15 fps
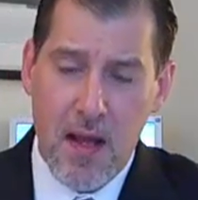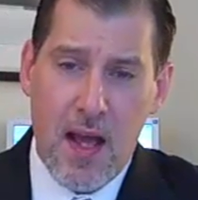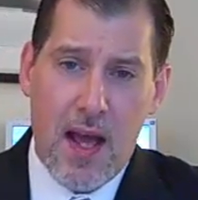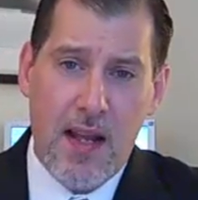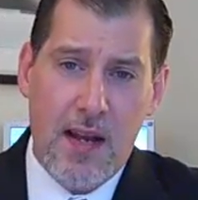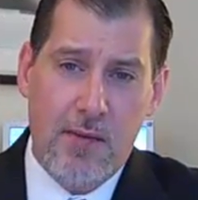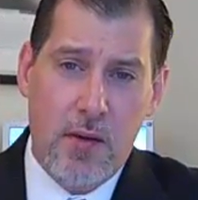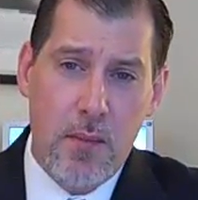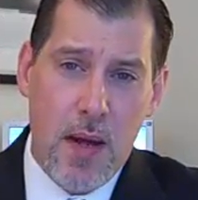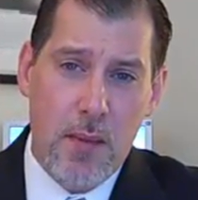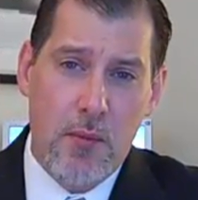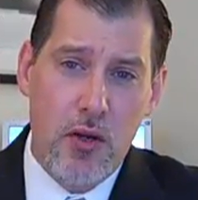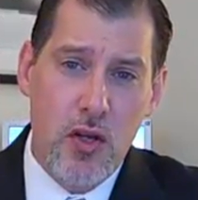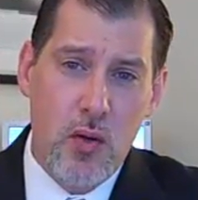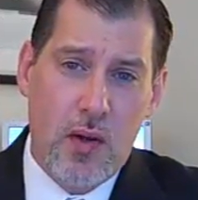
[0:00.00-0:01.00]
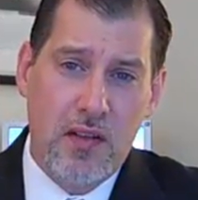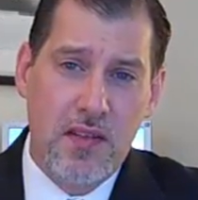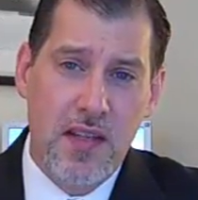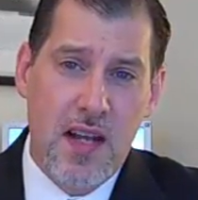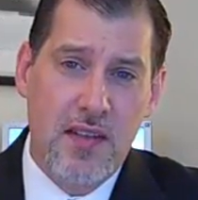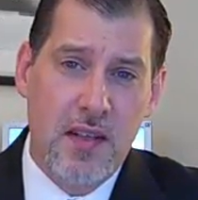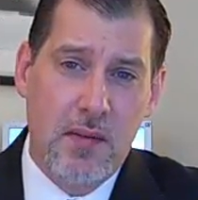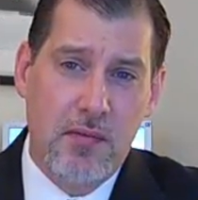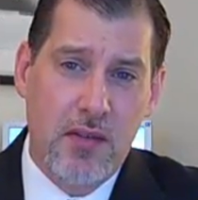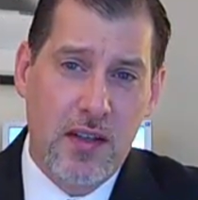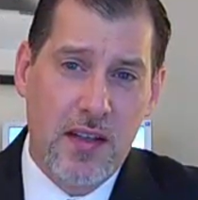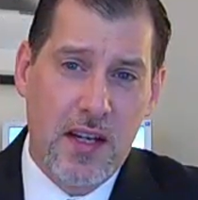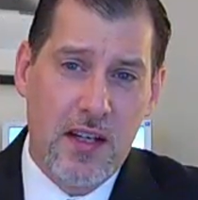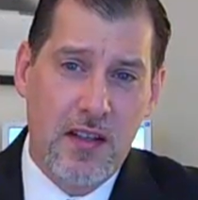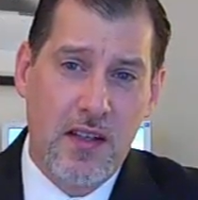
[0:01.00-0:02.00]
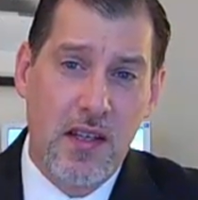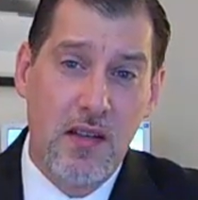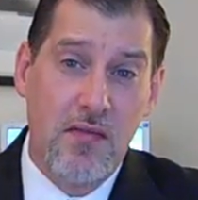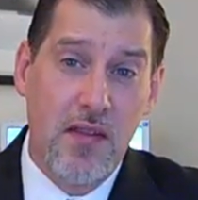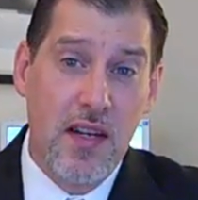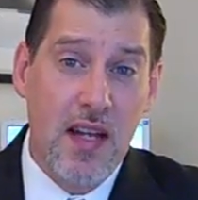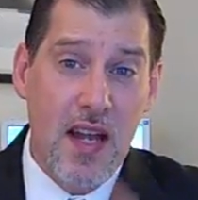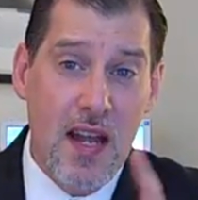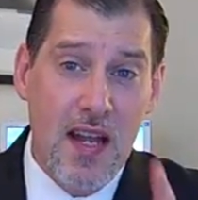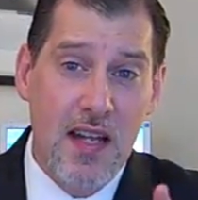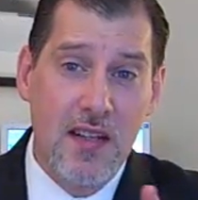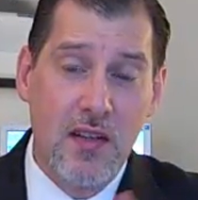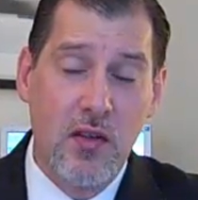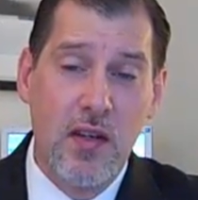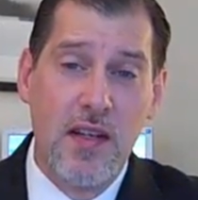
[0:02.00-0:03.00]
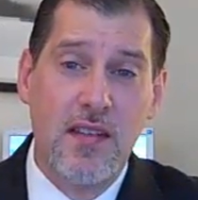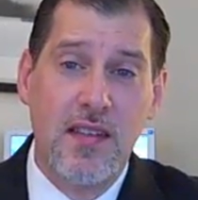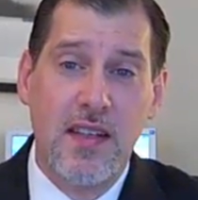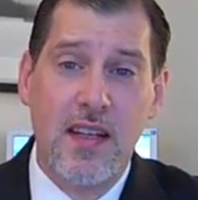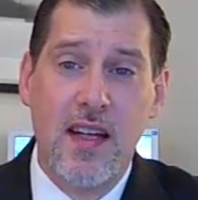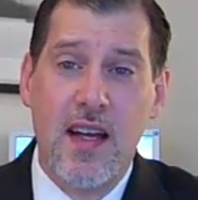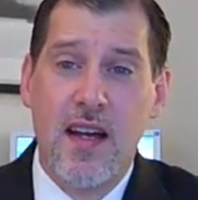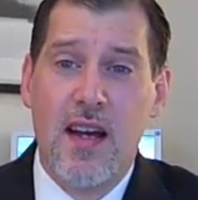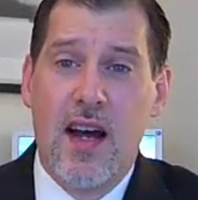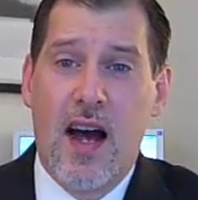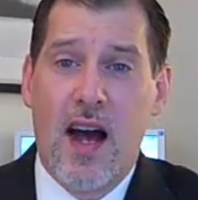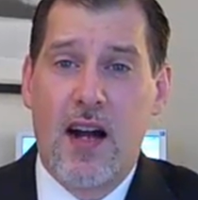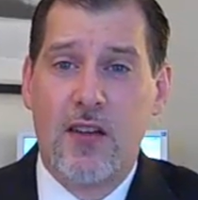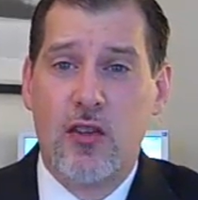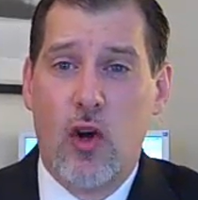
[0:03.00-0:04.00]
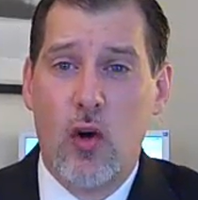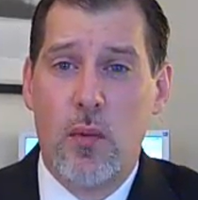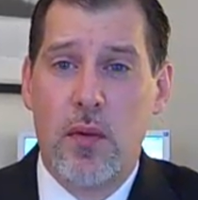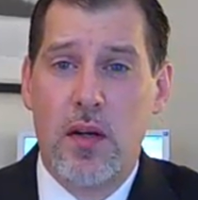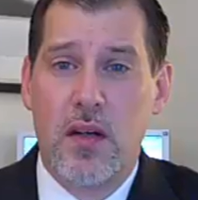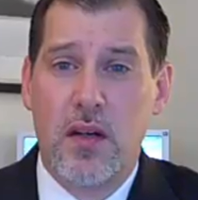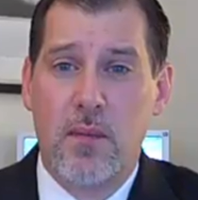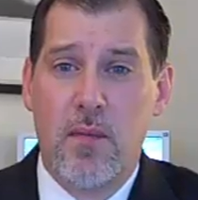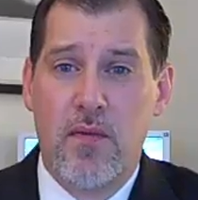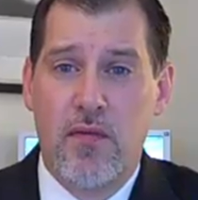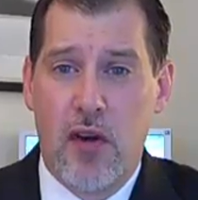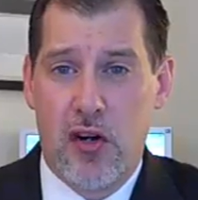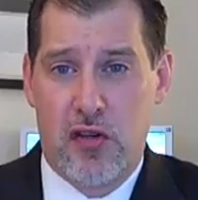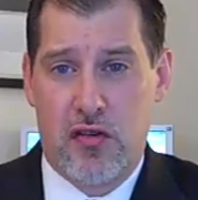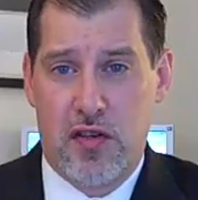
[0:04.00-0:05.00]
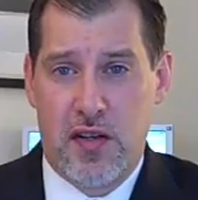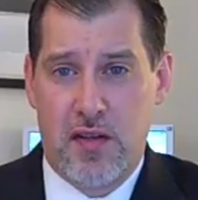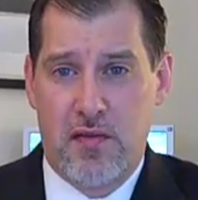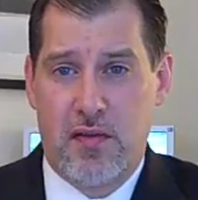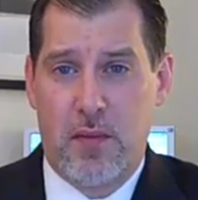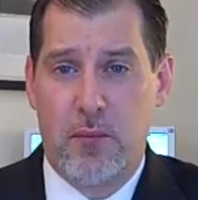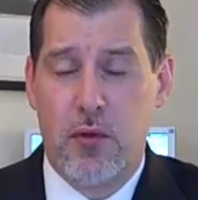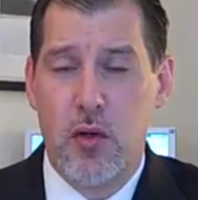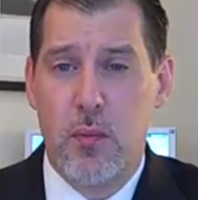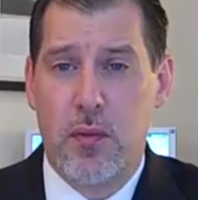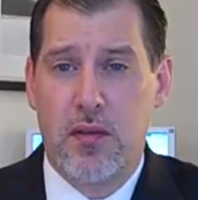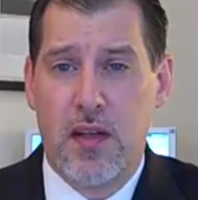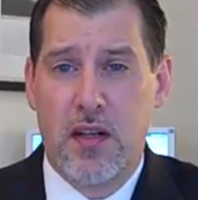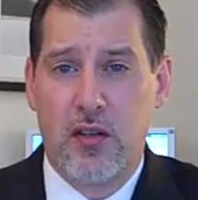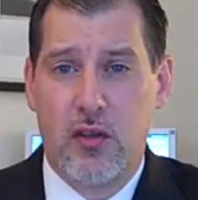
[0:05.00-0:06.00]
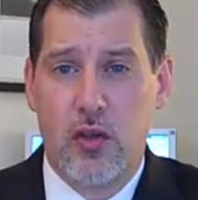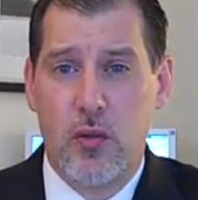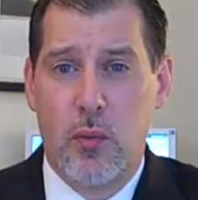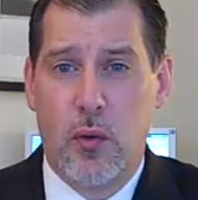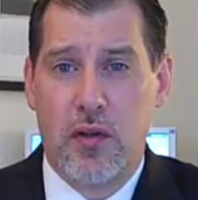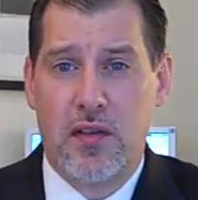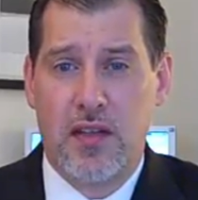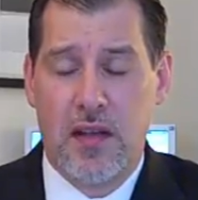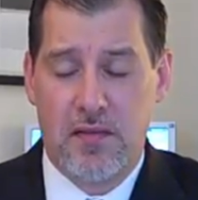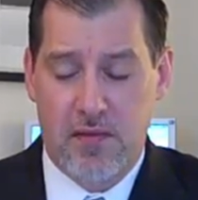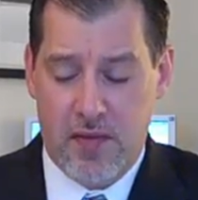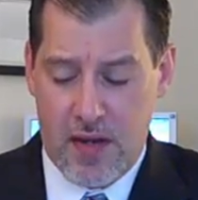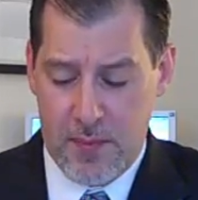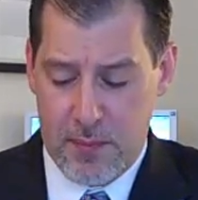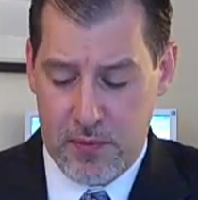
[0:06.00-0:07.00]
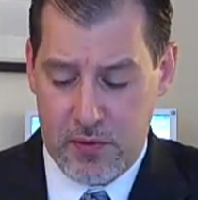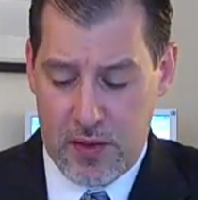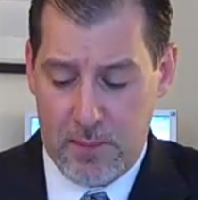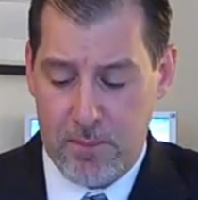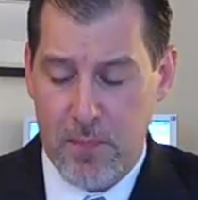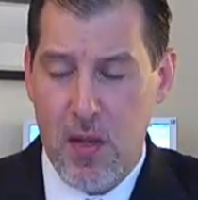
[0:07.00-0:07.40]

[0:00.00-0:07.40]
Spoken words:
And then remember, USDA's upfront guarantee fee increasing October 1st from 2% to 2.75%.